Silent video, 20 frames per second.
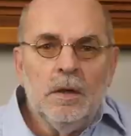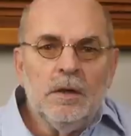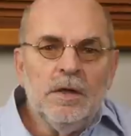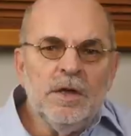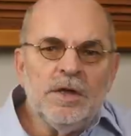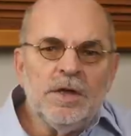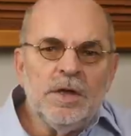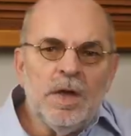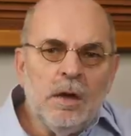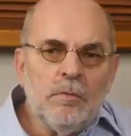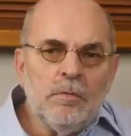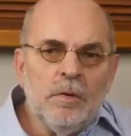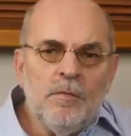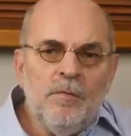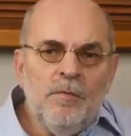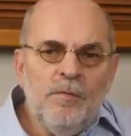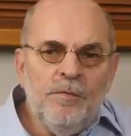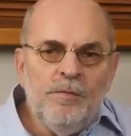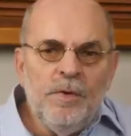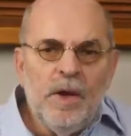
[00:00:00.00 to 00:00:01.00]
This
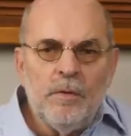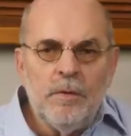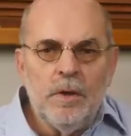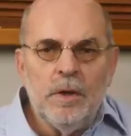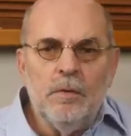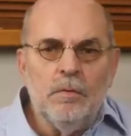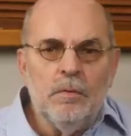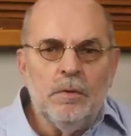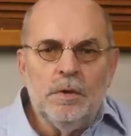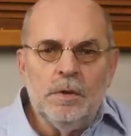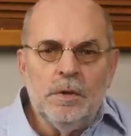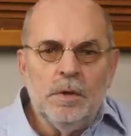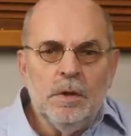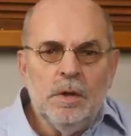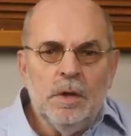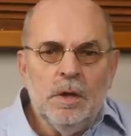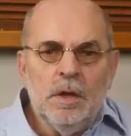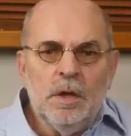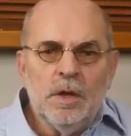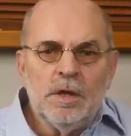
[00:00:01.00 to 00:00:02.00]
sounded very good,
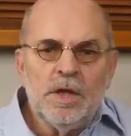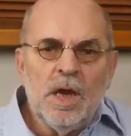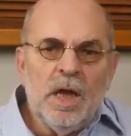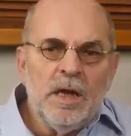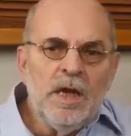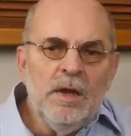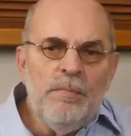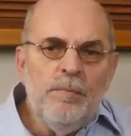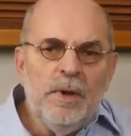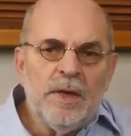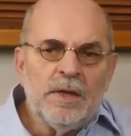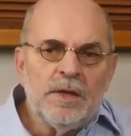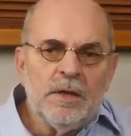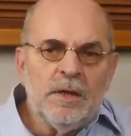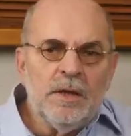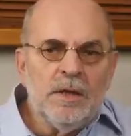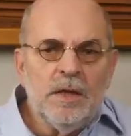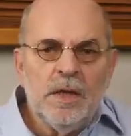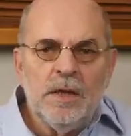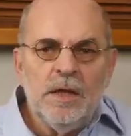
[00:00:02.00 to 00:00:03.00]
slightly
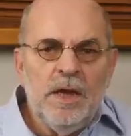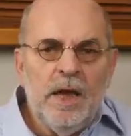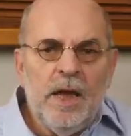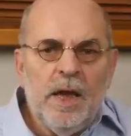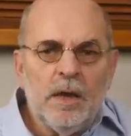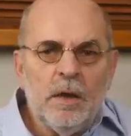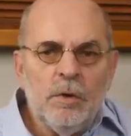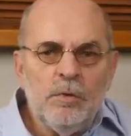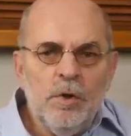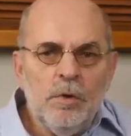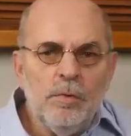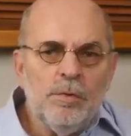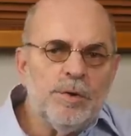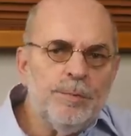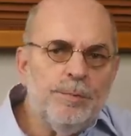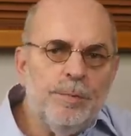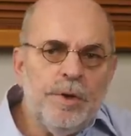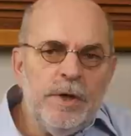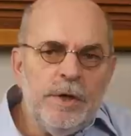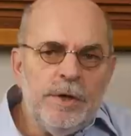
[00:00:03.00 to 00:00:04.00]
better than the
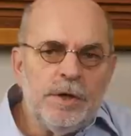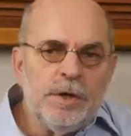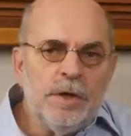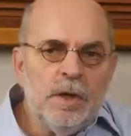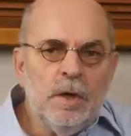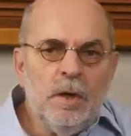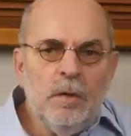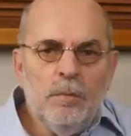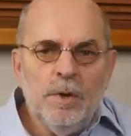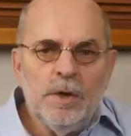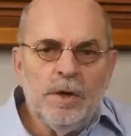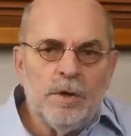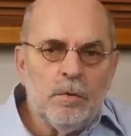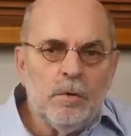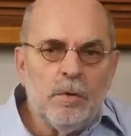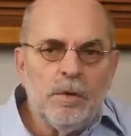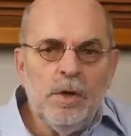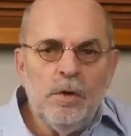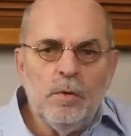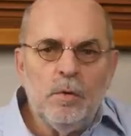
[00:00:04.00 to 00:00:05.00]
LOUS bridge with an
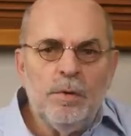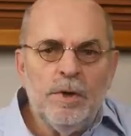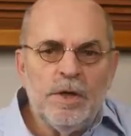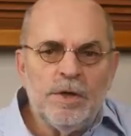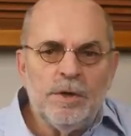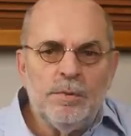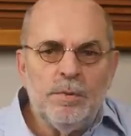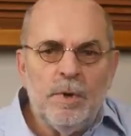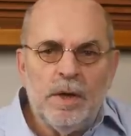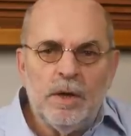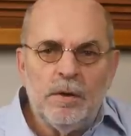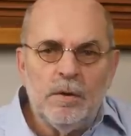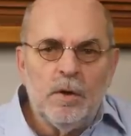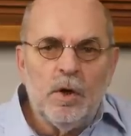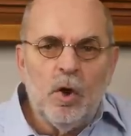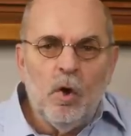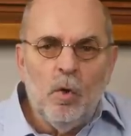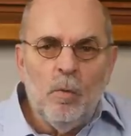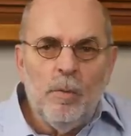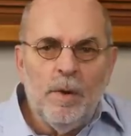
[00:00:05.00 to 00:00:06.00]
AudioQuest Dragon
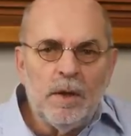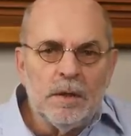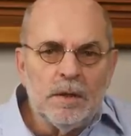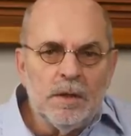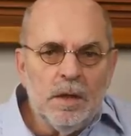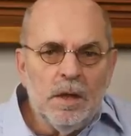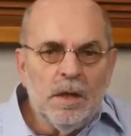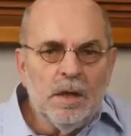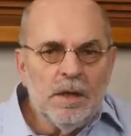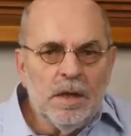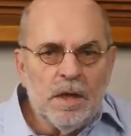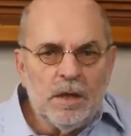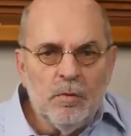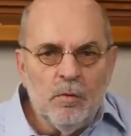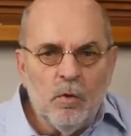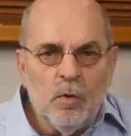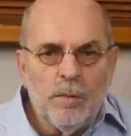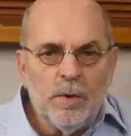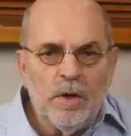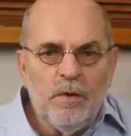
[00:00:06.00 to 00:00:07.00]
Cobalt that
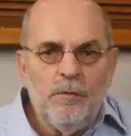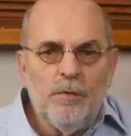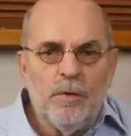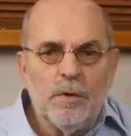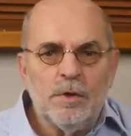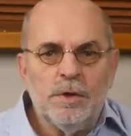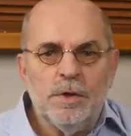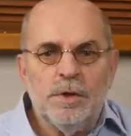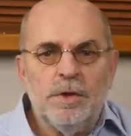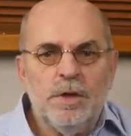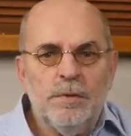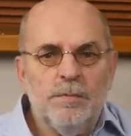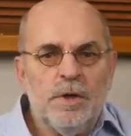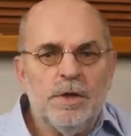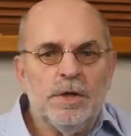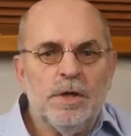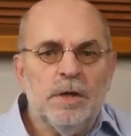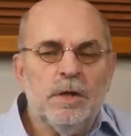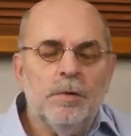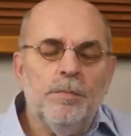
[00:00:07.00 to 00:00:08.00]
normally functions in my
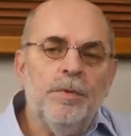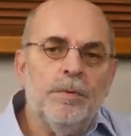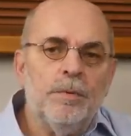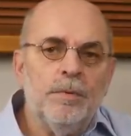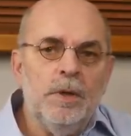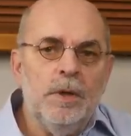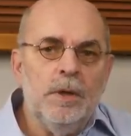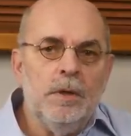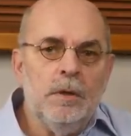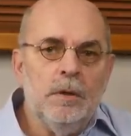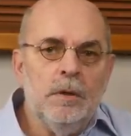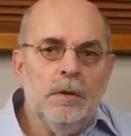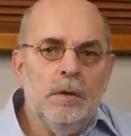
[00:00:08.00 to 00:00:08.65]
setup 3.